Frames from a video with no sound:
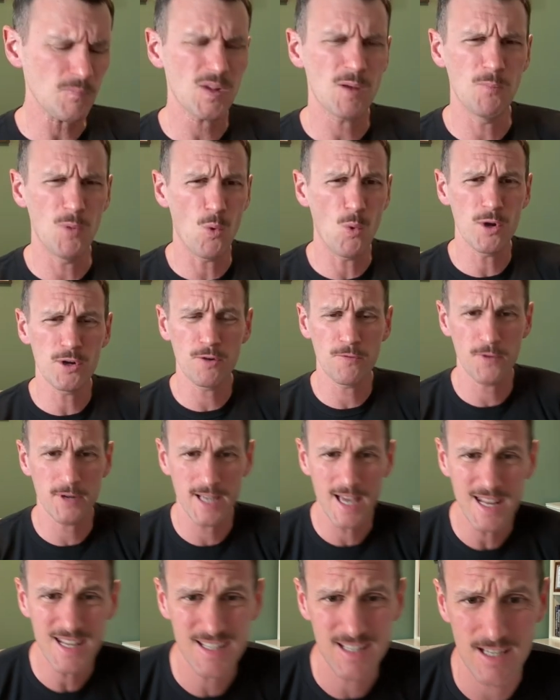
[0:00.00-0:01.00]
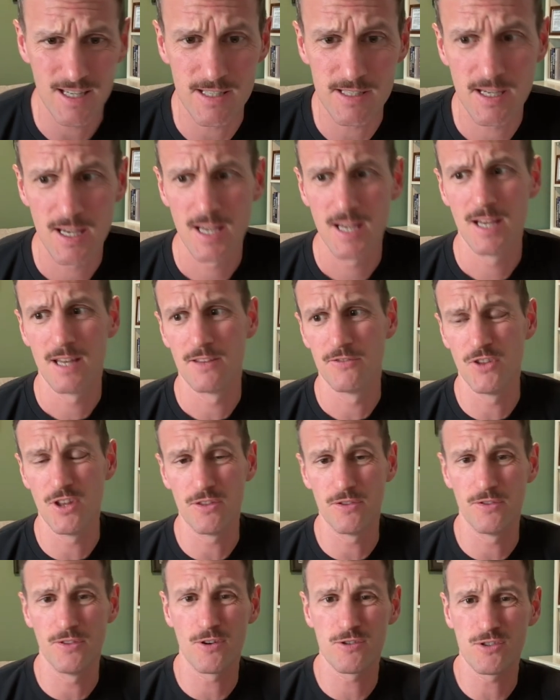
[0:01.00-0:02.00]
But what you're forgetting is
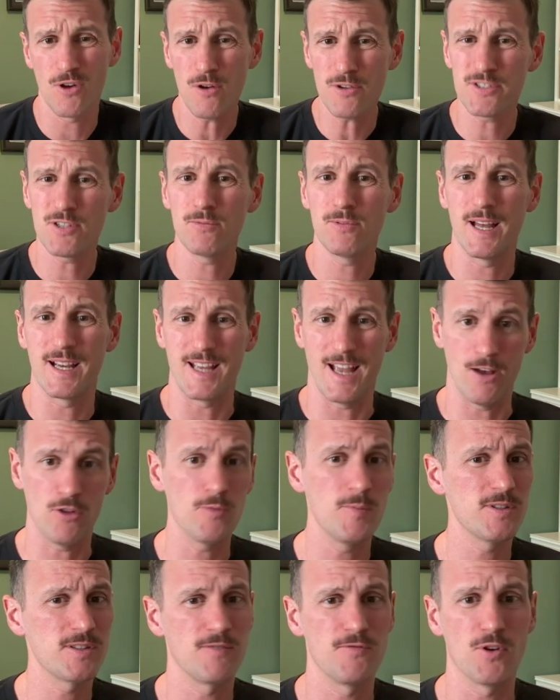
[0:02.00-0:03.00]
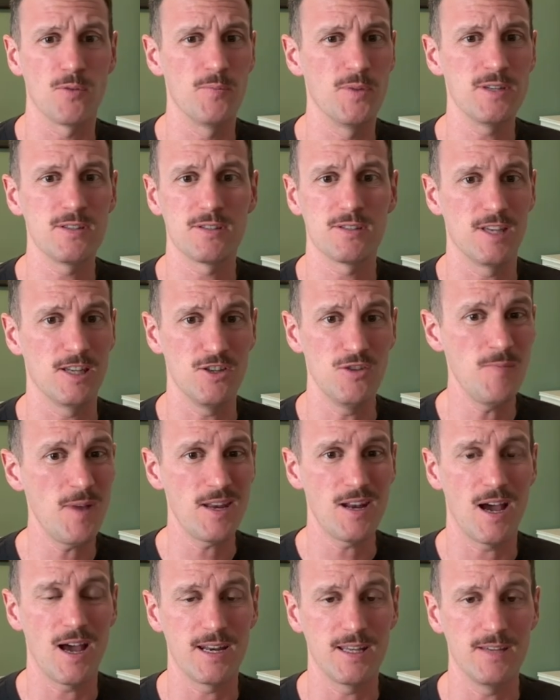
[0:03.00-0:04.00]
that there's also elements of your business that you may
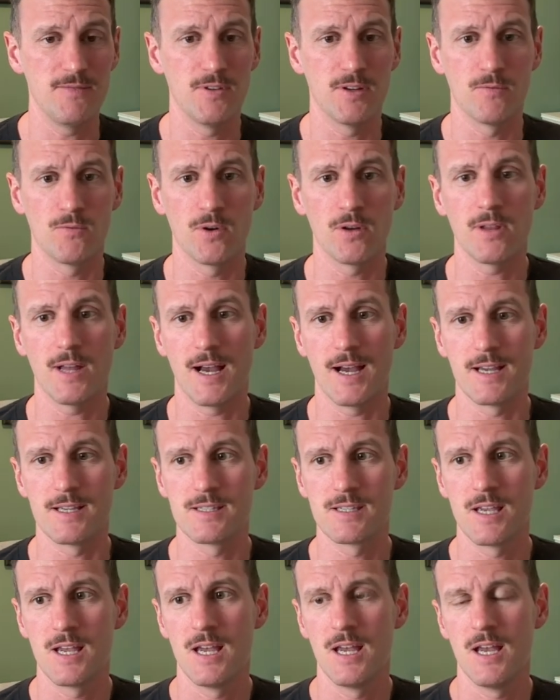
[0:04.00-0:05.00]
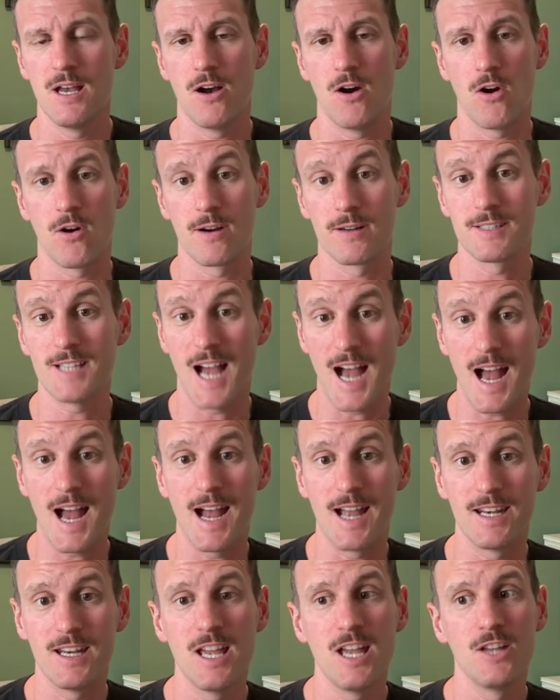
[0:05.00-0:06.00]
not even realize are
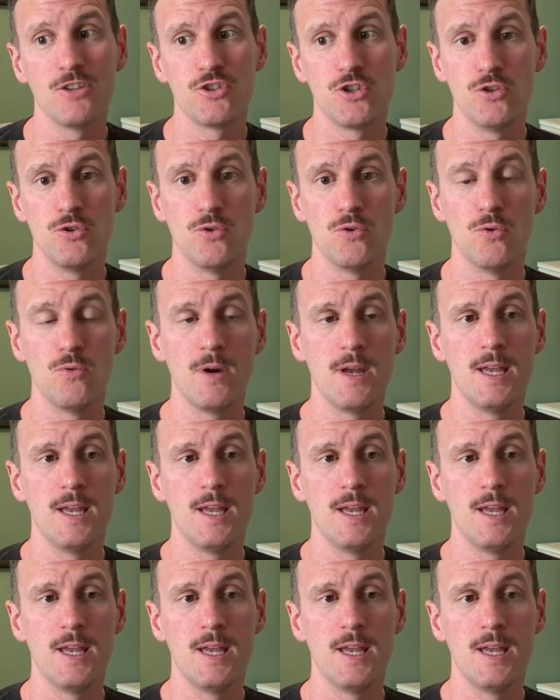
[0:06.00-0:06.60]
tied to